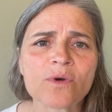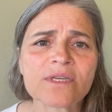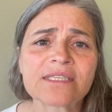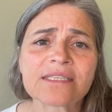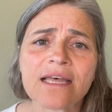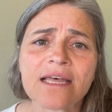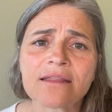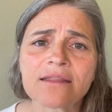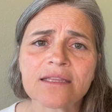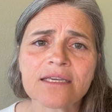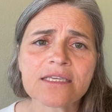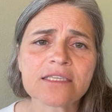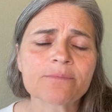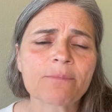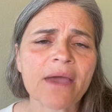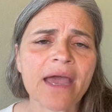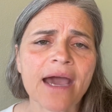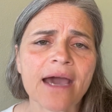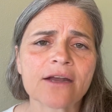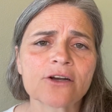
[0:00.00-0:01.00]
was that these
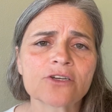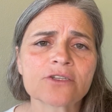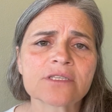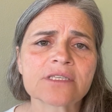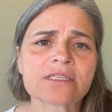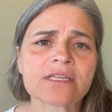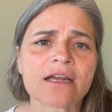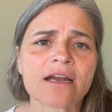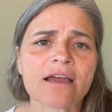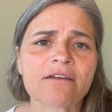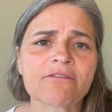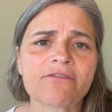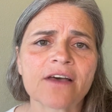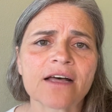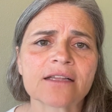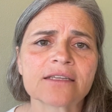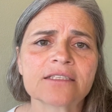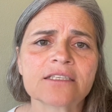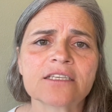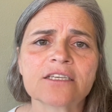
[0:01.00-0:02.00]
patterns that I
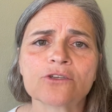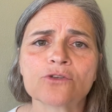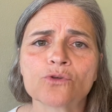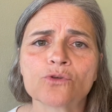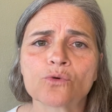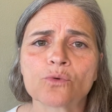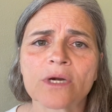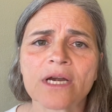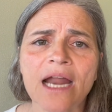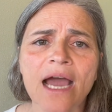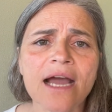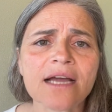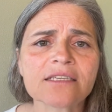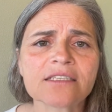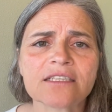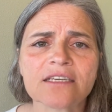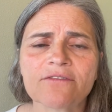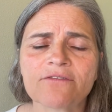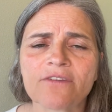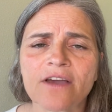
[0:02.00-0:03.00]
fell into were
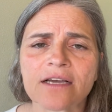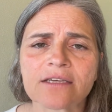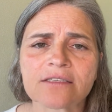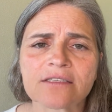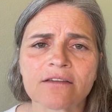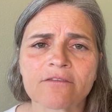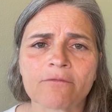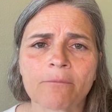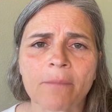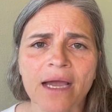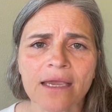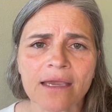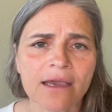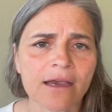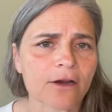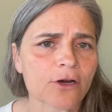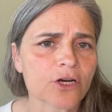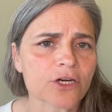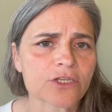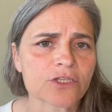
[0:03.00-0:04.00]
not defects of my
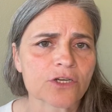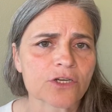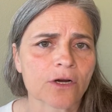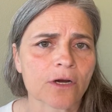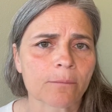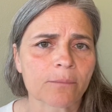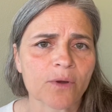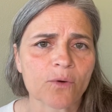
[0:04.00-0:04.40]
character,